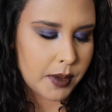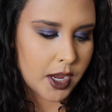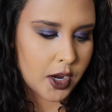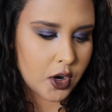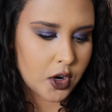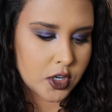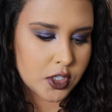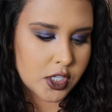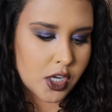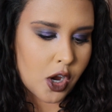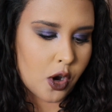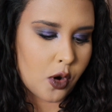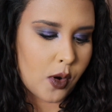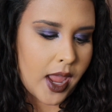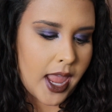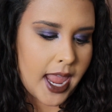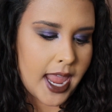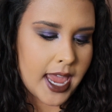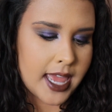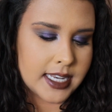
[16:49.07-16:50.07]

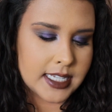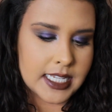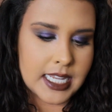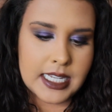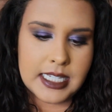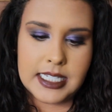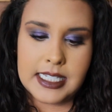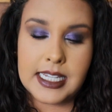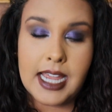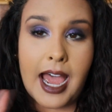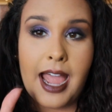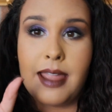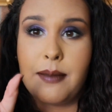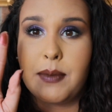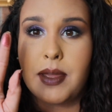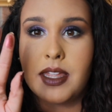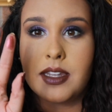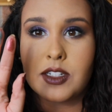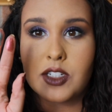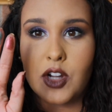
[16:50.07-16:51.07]
Peridot, and
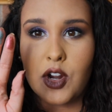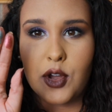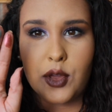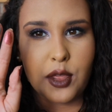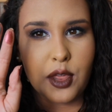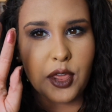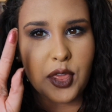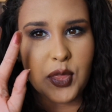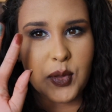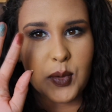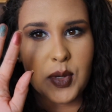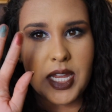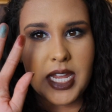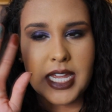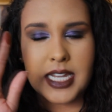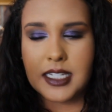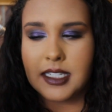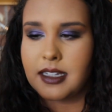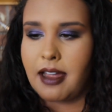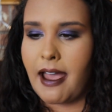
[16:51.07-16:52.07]
Diamond are the
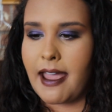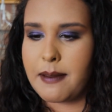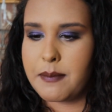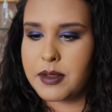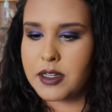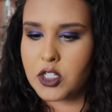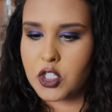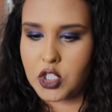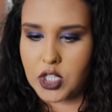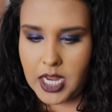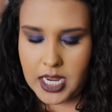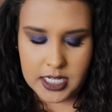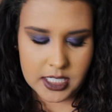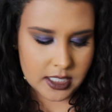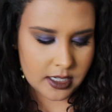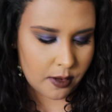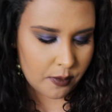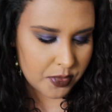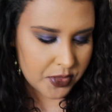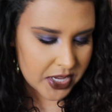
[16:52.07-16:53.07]
3 diamond
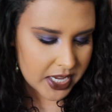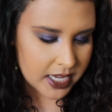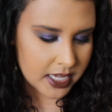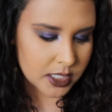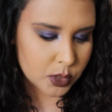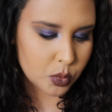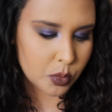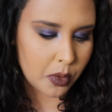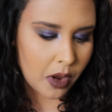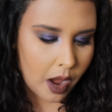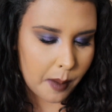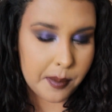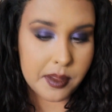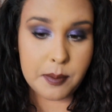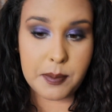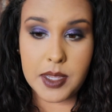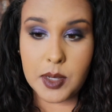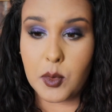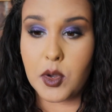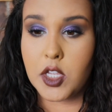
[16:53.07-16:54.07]
shades. Now these would
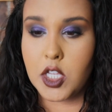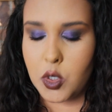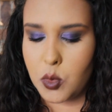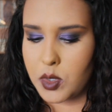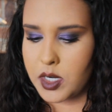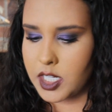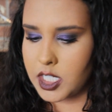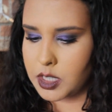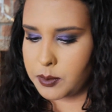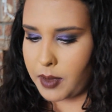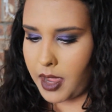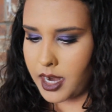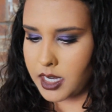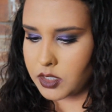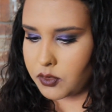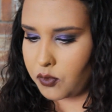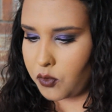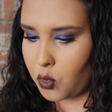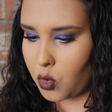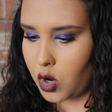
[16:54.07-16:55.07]
probably be what you would
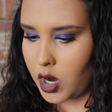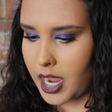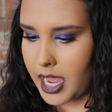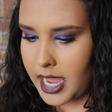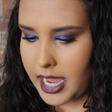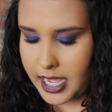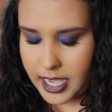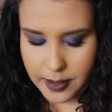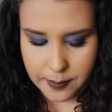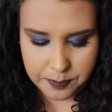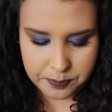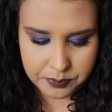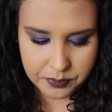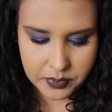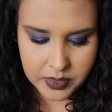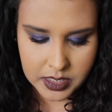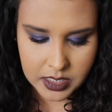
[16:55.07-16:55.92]
expect for a